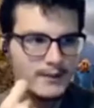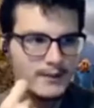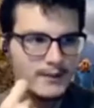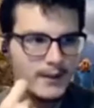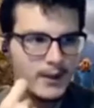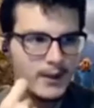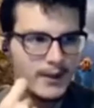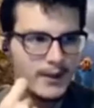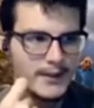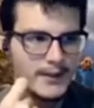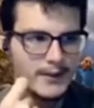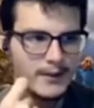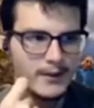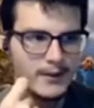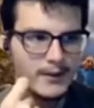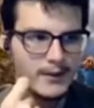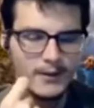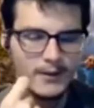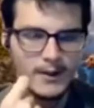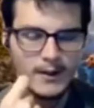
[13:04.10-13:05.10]
a year
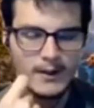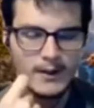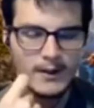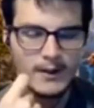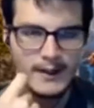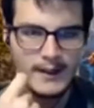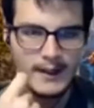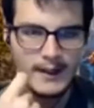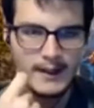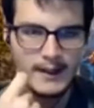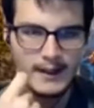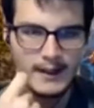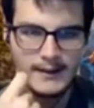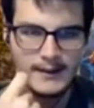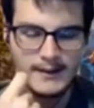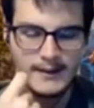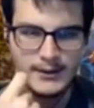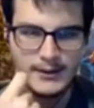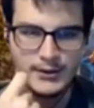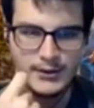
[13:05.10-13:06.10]
ago that I
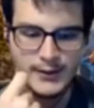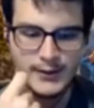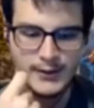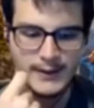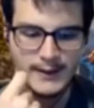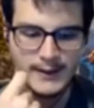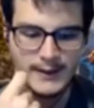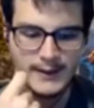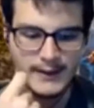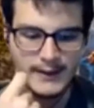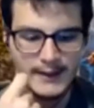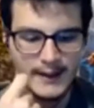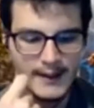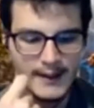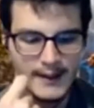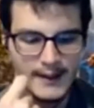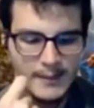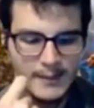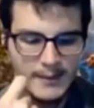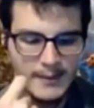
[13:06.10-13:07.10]
did this training, and
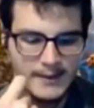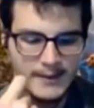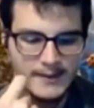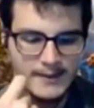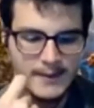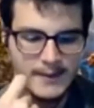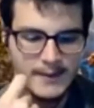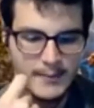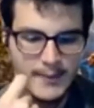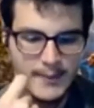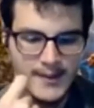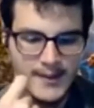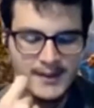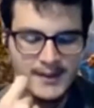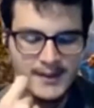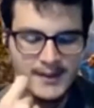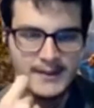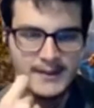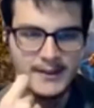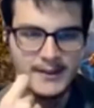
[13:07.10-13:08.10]
I mean, I
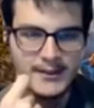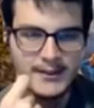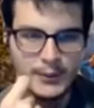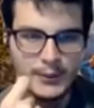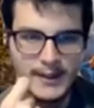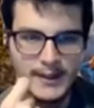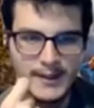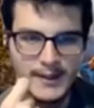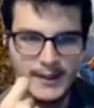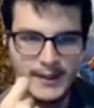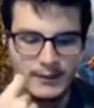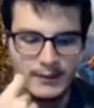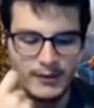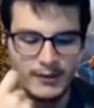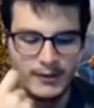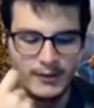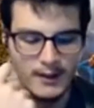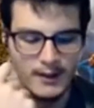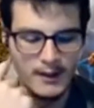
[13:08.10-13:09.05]
basically didn't do anything with it.